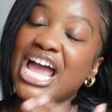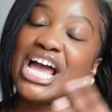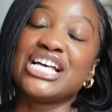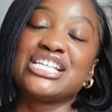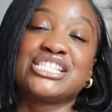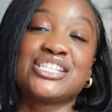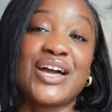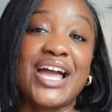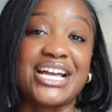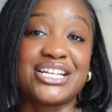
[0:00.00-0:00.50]

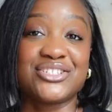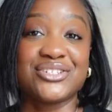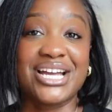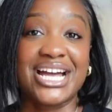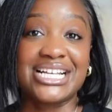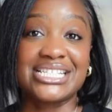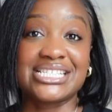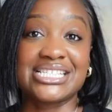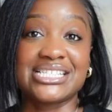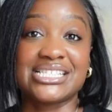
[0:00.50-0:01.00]
So as you
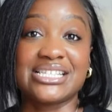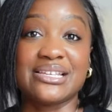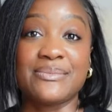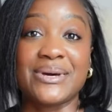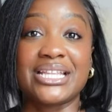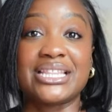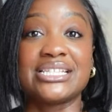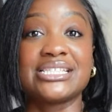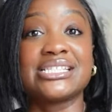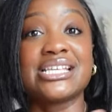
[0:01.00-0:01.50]
guys can see
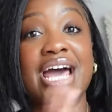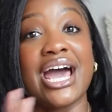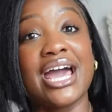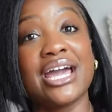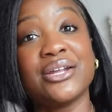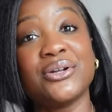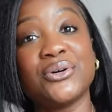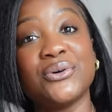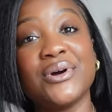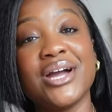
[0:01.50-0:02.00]
by the
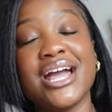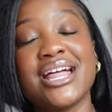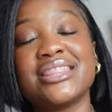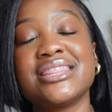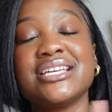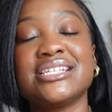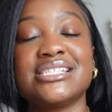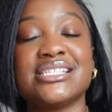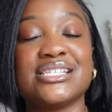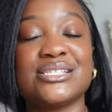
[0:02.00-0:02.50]
title,
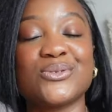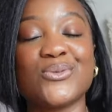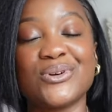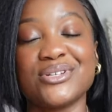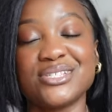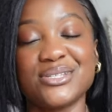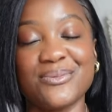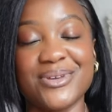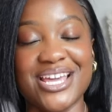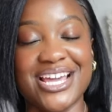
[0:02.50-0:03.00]
this is going
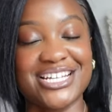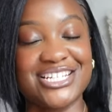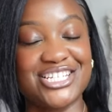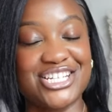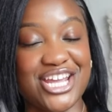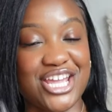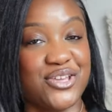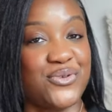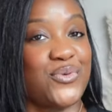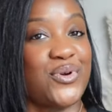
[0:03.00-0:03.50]
to be a
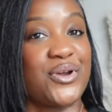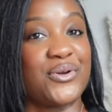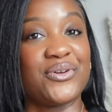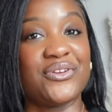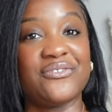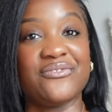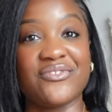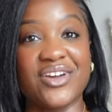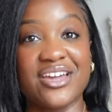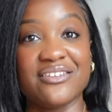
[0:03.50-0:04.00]
January
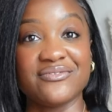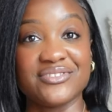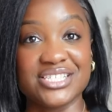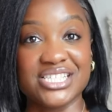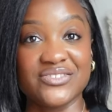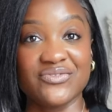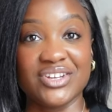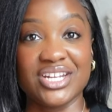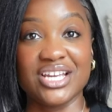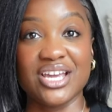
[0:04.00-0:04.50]

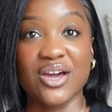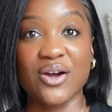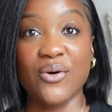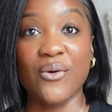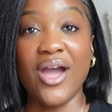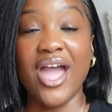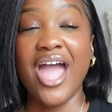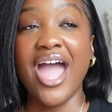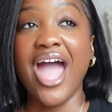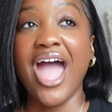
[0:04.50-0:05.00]
favorites video.
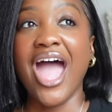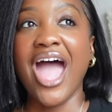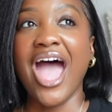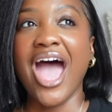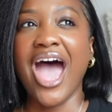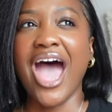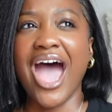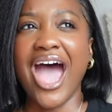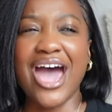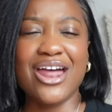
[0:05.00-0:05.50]

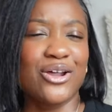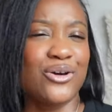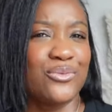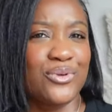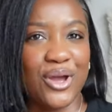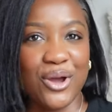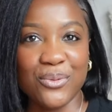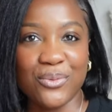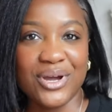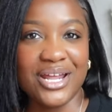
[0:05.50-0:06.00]
I don't
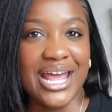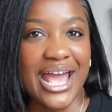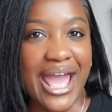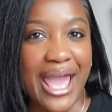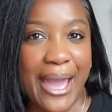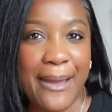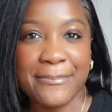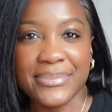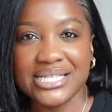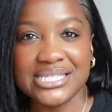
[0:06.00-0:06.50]
know what
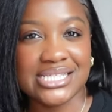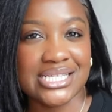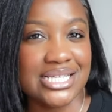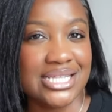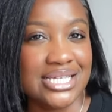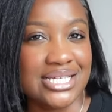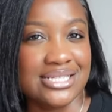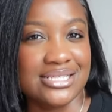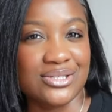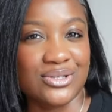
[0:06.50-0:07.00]
happened to
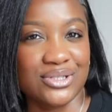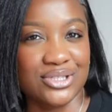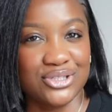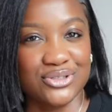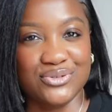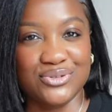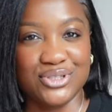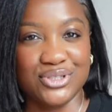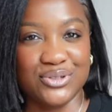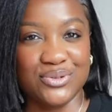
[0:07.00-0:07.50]
these on
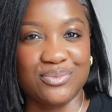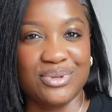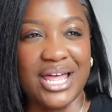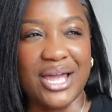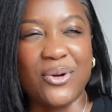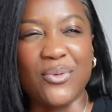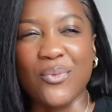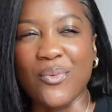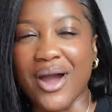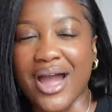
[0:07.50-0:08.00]
YouTube.
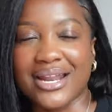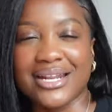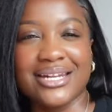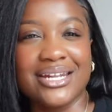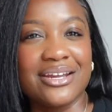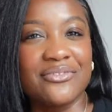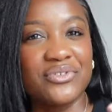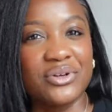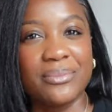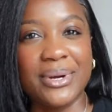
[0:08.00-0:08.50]
Like, why did
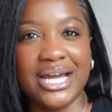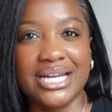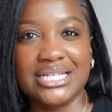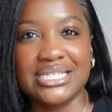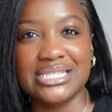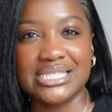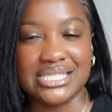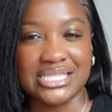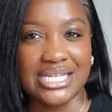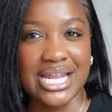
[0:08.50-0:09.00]
everybody
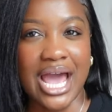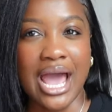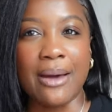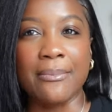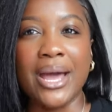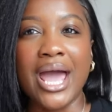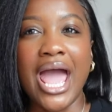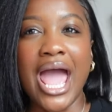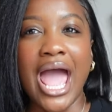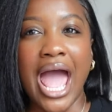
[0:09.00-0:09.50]
stop?
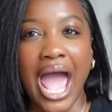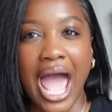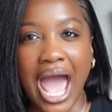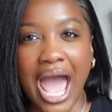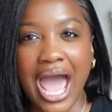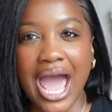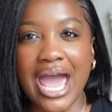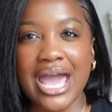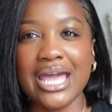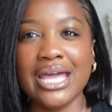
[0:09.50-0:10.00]

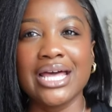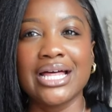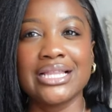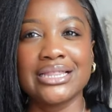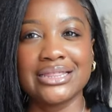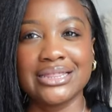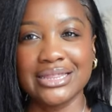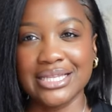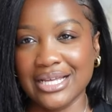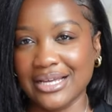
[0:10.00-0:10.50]
I
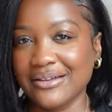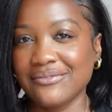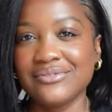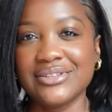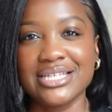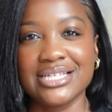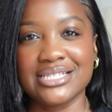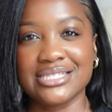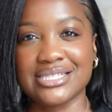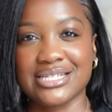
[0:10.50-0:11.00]
love
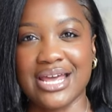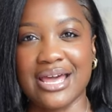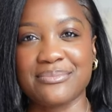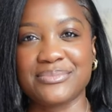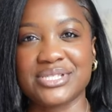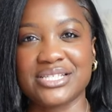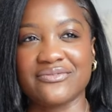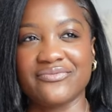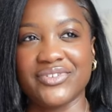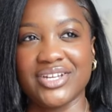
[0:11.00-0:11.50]
these
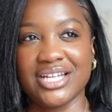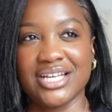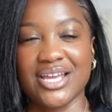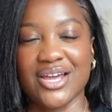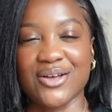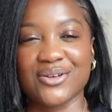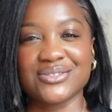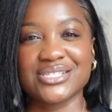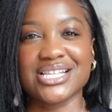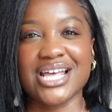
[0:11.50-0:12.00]
types of
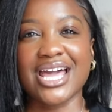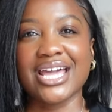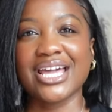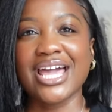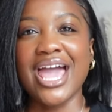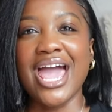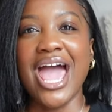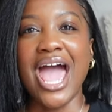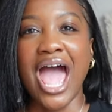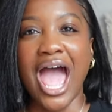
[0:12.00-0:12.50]
videos. Like,
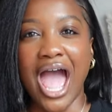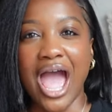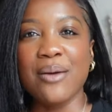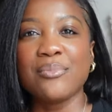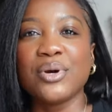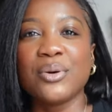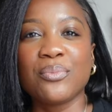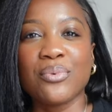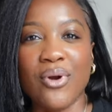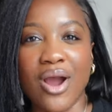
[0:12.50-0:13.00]

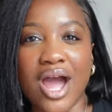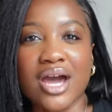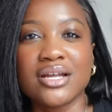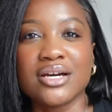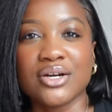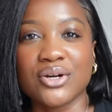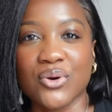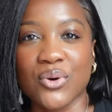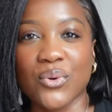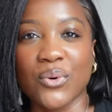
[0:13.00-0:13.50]
I'm a
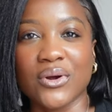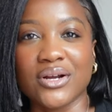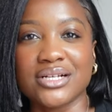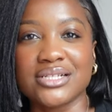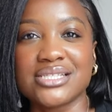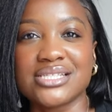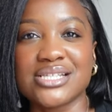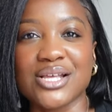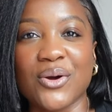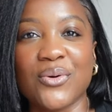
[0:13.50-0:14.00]
product whore,
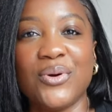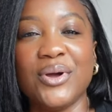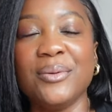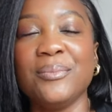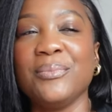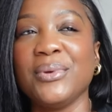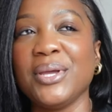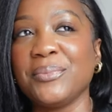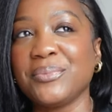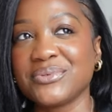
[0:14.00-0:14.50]
so
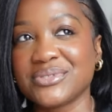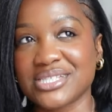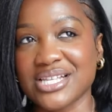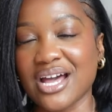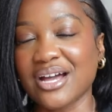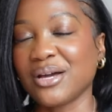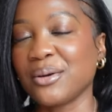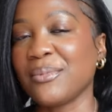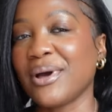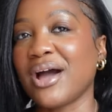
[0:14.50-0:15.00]
when people
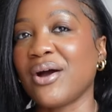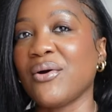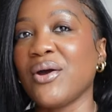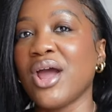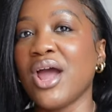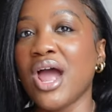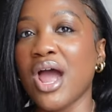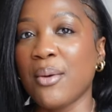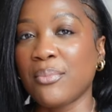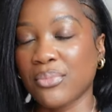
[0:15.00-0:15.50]
talk about
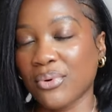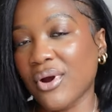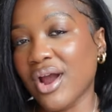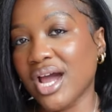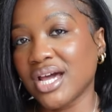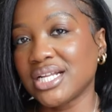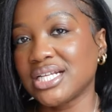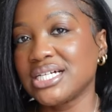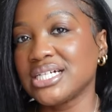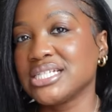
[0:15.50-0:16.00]

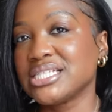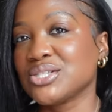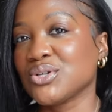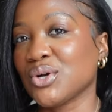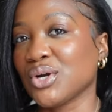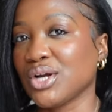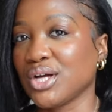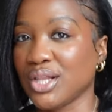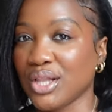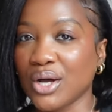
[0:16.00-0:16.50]
products
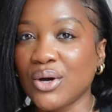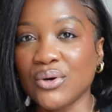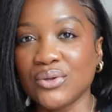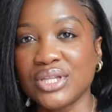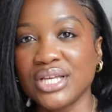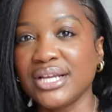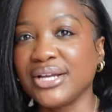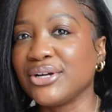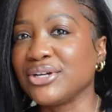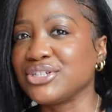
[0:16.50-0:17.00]
or
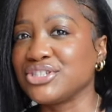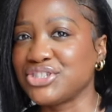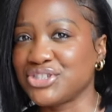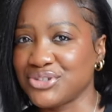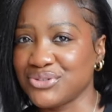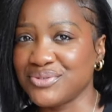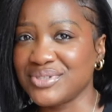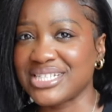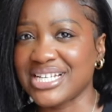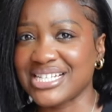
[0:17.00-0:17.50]
clothing or
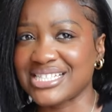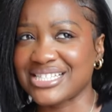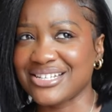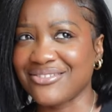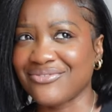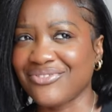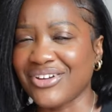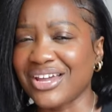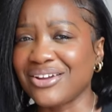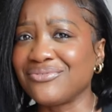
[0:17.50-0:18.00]
shoes that's their
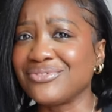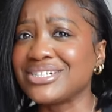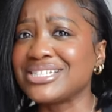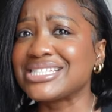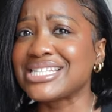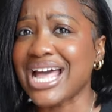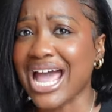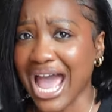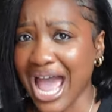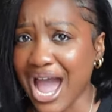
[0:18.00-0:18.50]

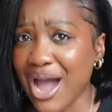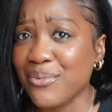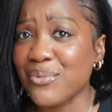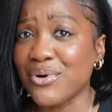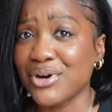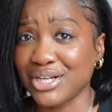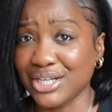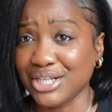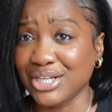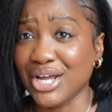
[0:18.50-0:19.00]
favorites, I
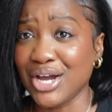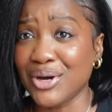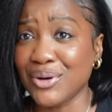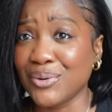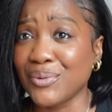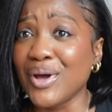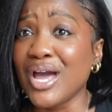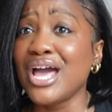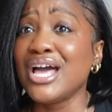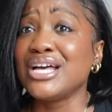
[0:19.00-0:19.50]
want to
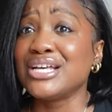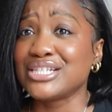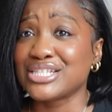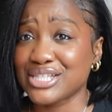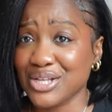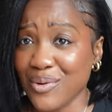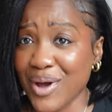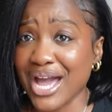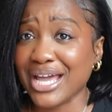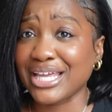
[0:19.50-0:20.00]
know
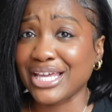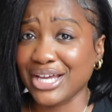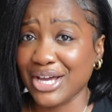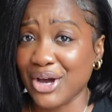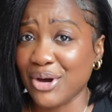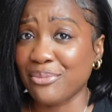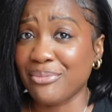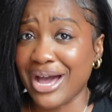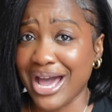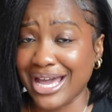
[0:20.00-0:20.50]
so I can
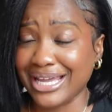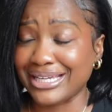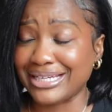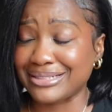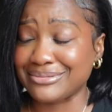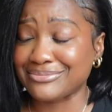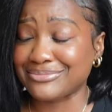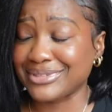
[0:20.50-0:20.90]
go buy it.